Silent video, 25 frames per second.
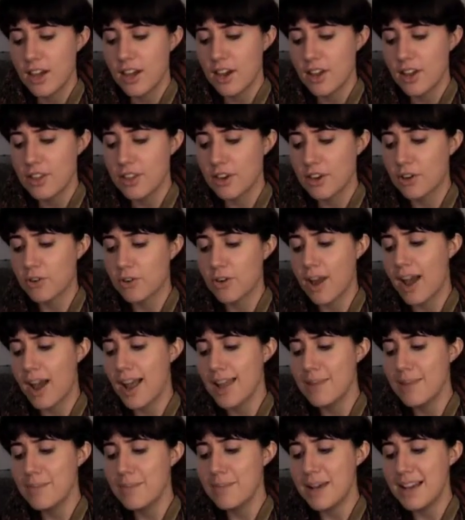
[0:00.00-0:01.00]
"The
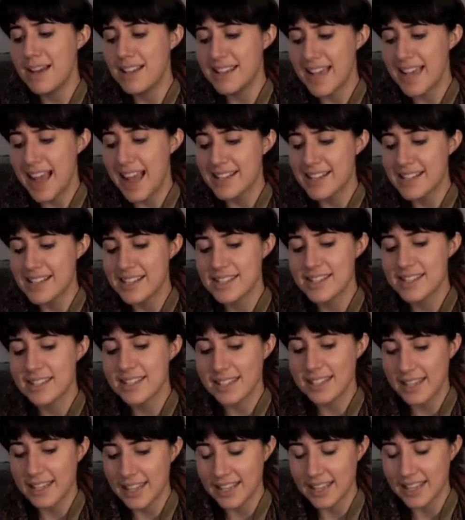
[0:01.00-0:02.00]
Crime Against
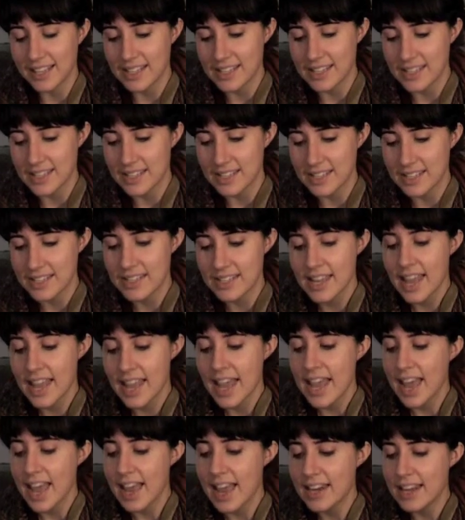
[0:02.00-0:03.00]
Kansas."
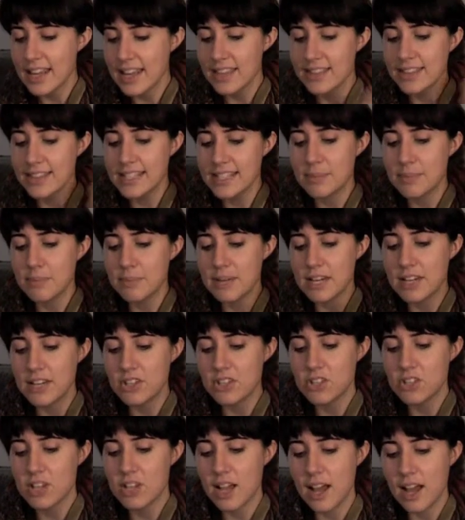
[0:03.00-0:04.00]
And in this
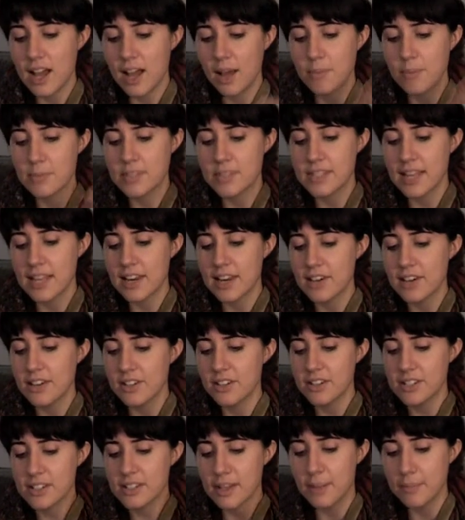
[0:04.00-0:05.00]
speech, Senator
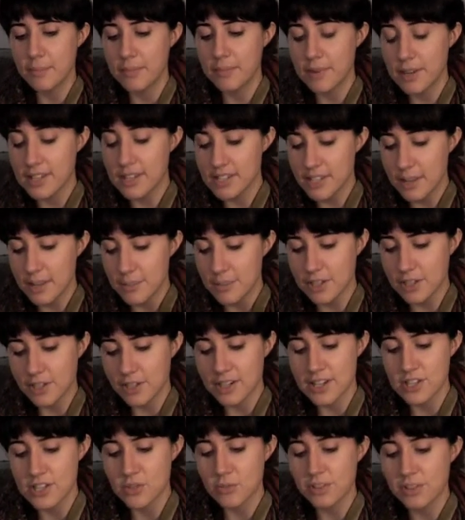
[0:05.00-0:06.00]
Sumner
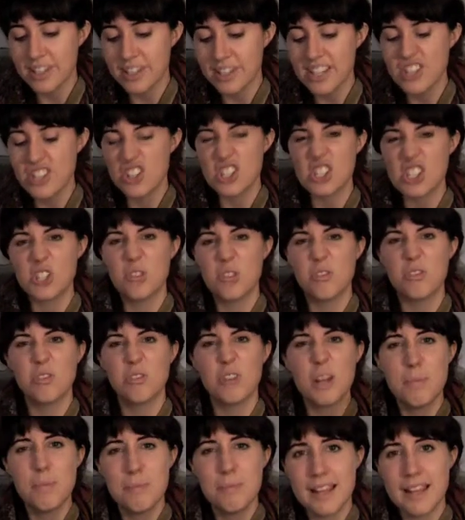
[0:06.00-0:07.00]
is really just
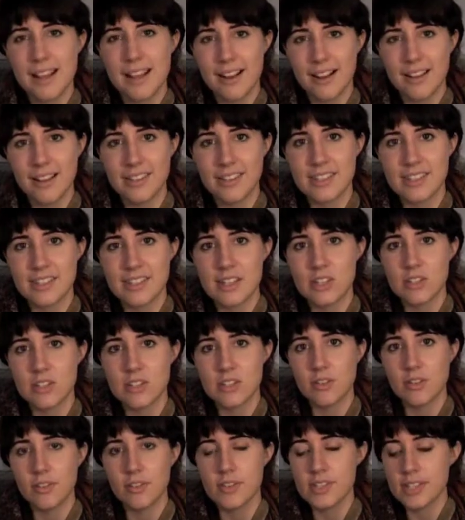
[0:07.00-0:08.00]
ripping on this
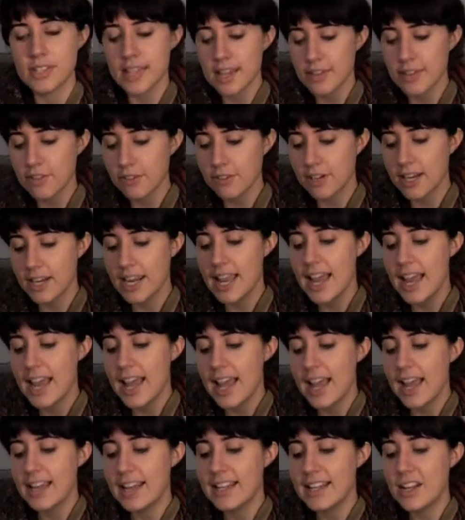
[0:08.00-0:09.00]
issue of slavery.
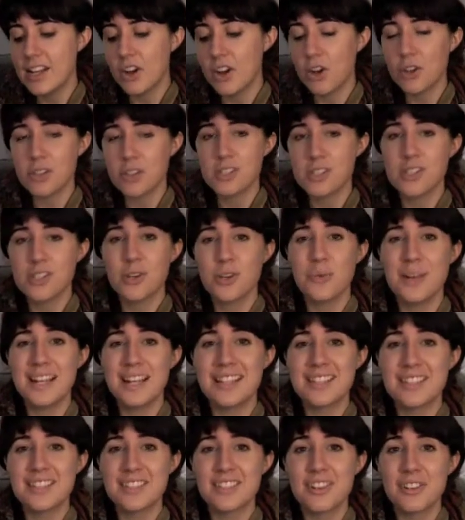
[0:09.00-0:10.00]
And he also
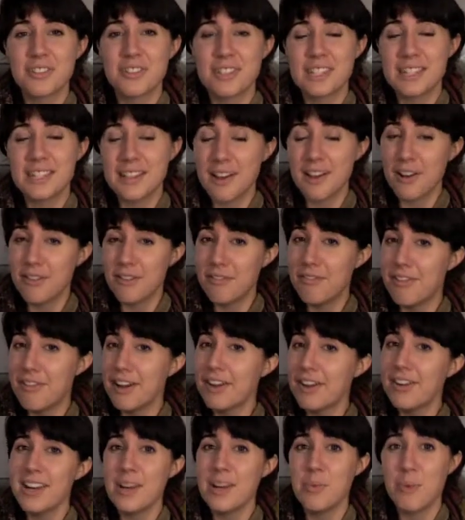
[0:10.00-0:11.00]
insulted a
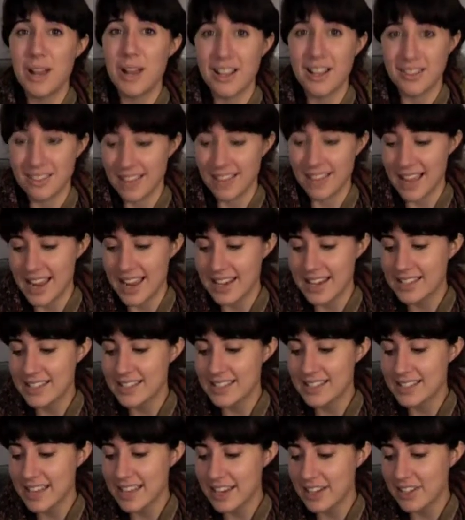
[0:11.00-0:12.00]
very well-liked
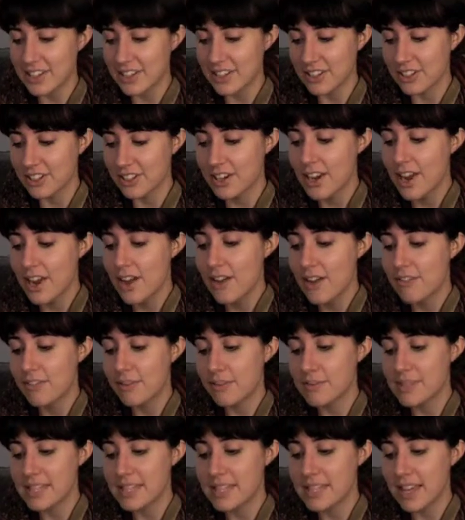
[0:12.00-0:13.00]
senator
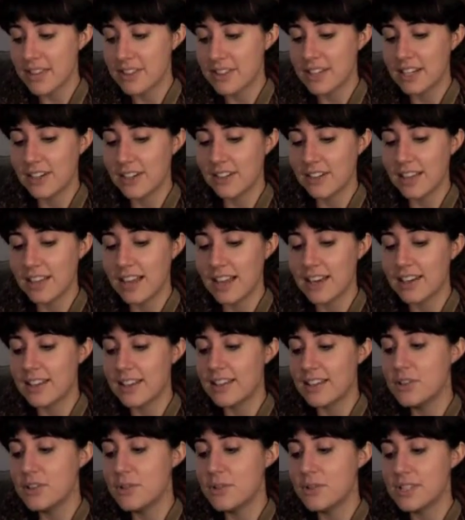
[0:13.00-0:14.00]
from South
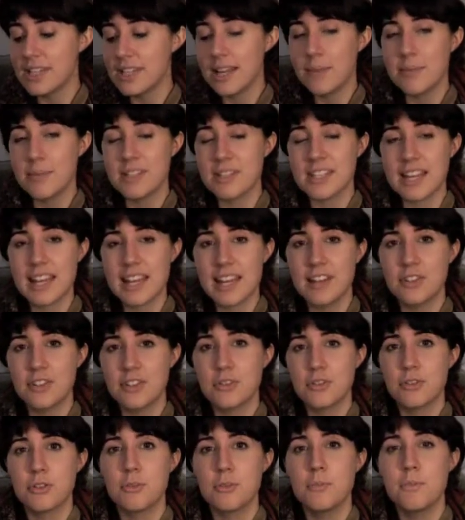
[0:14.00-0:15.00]
Carolina whose name was
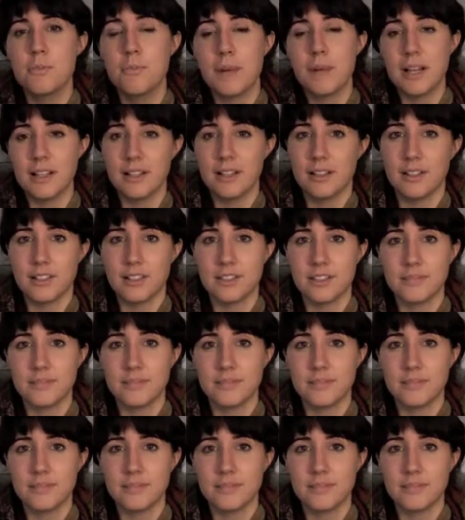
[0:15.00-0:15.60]
Andrew Butler.